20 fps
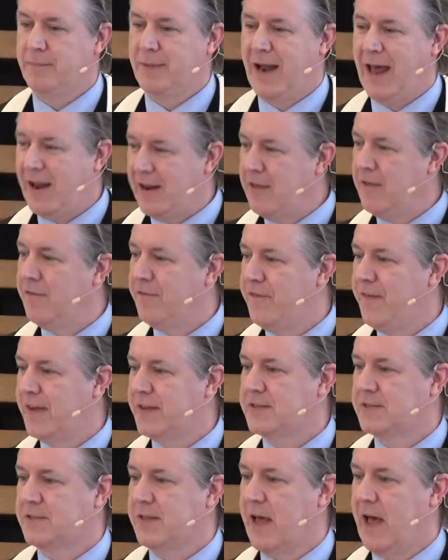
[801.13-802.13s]
But how do you
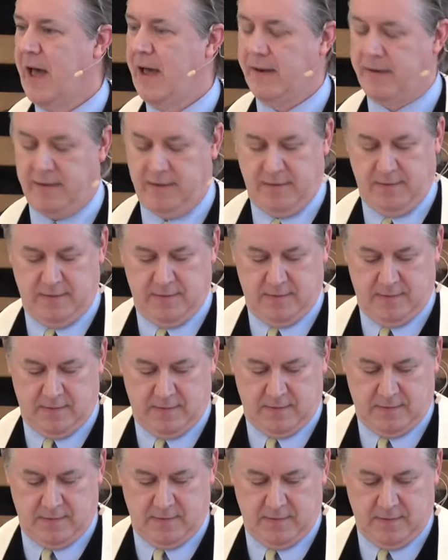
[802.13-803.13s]
fix that?
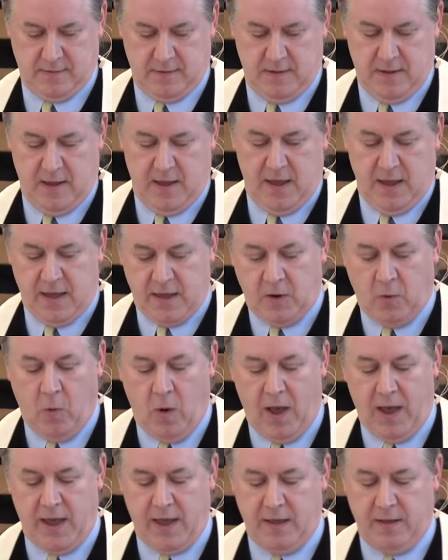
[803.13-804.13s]
In a
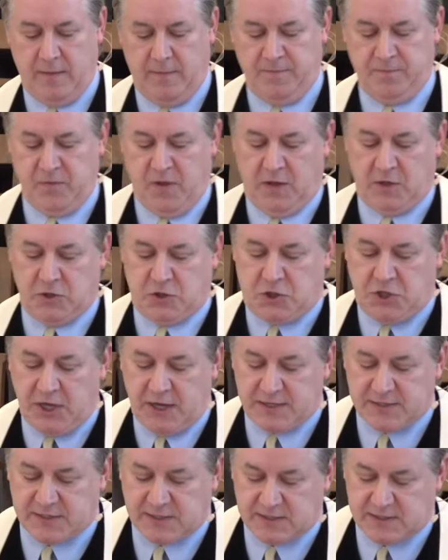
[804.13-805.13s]
way,
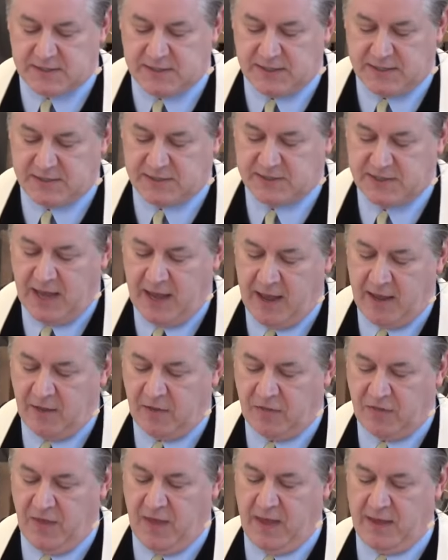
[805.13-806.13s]
Jesus is
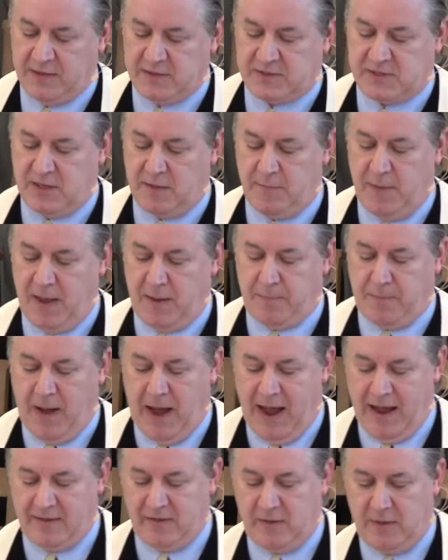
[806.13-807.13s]
saying things that make
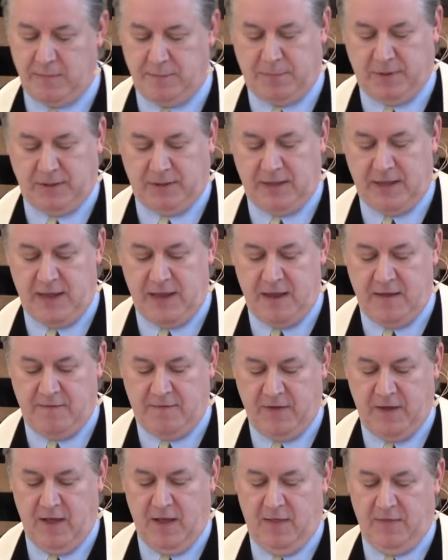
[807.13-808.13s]
Pilate
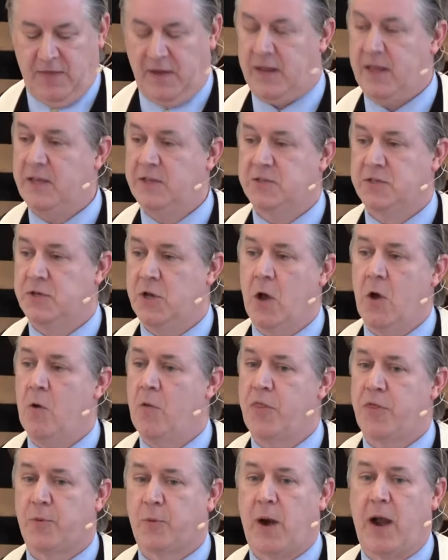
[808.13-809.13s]
believe that he's no
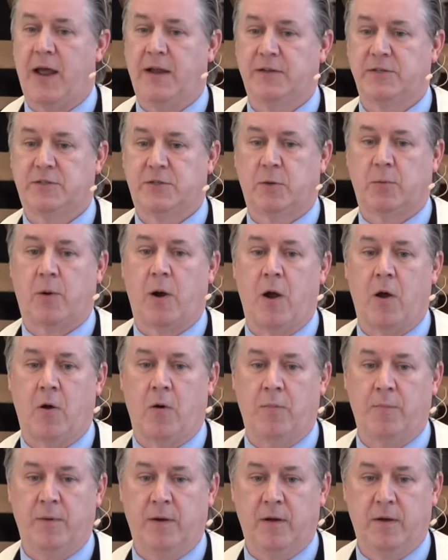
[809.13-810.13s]
threat to
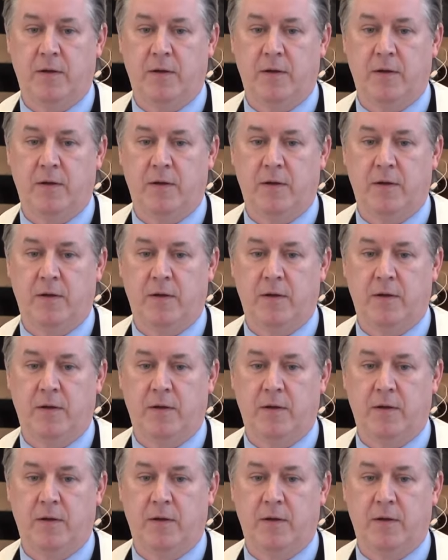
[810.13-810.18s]
Rome.